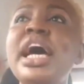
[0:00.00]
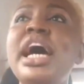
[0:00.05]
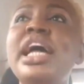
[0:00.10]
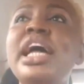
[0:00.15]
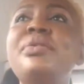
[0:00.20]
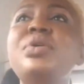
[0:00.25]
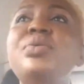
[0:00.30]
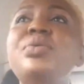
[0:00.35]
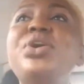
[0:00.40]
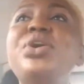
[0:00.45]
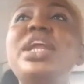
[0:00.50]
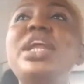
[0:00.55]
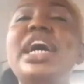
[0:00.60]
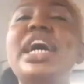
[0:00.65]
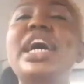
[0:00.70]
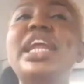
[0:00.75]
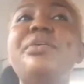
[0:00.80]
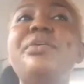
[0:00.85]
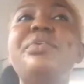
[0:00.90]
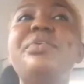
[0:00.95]
And then with one
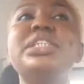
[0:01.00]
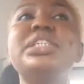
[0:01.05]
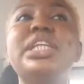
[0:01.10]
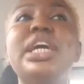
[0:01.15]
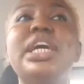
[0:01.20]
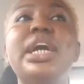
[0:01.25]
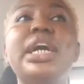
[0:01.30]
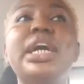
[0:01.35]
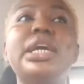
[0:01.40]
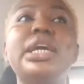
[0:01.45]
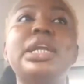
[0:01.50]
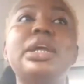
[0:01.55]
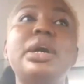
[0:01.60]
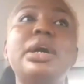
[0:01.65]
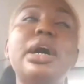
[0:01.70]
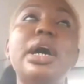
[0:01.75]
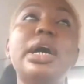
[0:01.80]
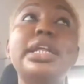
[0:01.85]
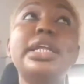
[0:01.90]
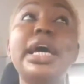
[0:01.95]
hand, I raised that hand and
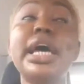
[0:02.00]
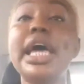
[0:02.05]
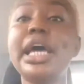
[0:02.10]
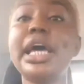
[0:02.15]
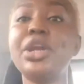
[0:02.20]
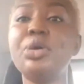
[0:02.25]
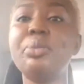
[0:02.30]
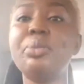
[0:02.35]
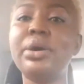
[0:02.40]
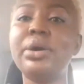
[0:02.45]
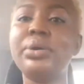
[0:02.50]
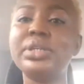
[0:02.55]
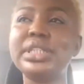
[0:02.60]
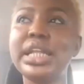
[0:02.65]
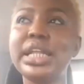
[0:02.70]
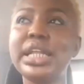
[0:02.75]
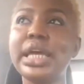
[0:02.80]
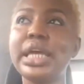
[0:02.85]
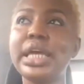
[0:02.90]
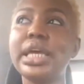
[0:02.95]
that hand up, and I
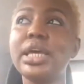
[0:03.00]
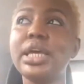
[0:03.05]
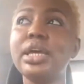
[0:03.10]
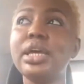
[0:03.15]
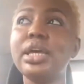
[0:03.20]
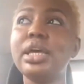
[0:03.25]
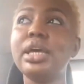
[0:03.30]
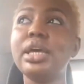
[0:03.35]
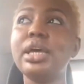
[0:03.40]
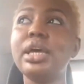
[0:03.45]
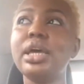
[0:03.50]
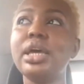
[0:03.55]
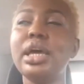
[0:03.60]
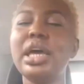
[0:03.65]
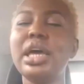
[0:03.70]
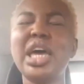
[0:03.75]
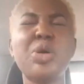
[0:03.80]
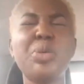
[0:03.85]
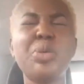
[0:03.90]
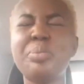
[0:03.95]
was like,
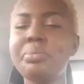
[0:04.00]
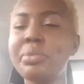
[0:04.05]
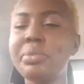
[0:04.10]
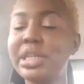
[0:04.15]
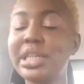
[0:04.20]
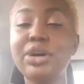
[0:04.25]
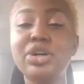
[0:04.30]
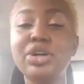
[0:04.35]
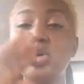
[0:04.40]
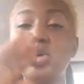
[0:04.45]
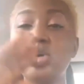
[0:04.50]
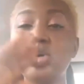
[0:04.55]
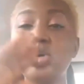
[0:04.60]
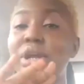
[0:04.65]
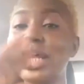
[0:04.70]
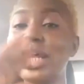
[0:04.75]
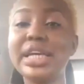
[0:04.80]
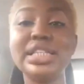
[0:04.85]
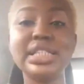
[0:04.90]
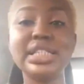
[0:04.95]
"Help me." That was all
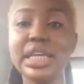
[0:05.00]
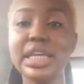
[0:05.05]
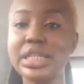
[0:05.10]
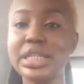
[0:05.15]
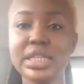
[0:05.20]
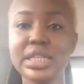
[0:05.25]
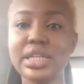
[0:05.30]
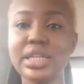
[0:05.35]
I said.